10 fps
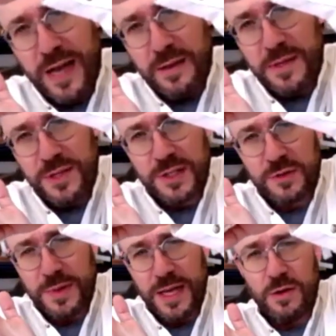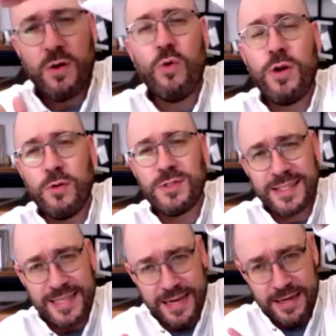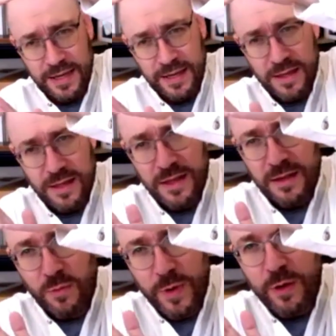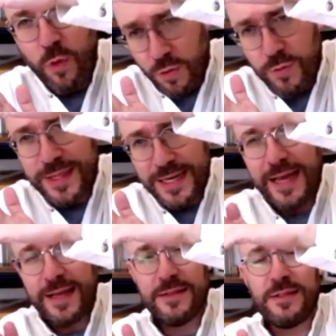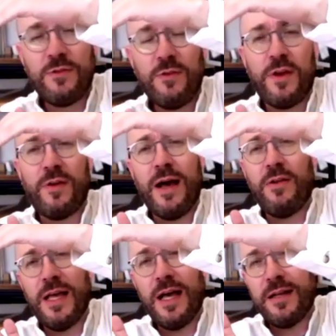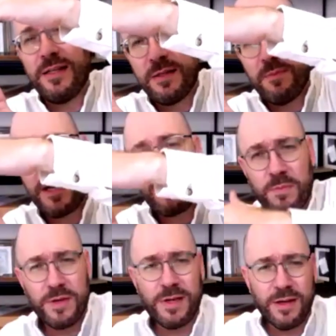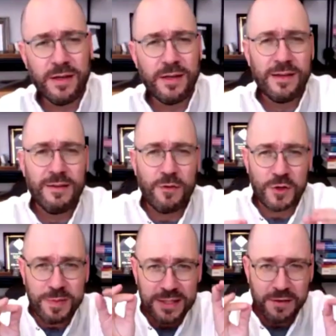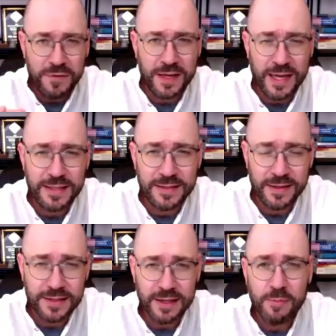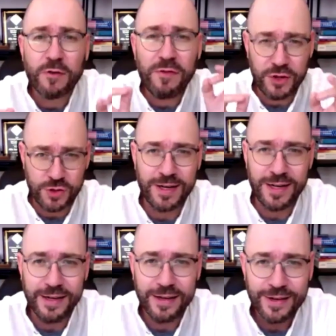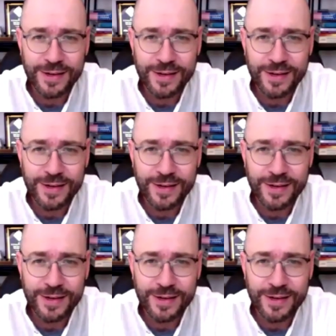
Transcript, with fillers: five years from now. Who knows exactly? we work with clients to figure out that in Zapata Computing for specific cases professionally.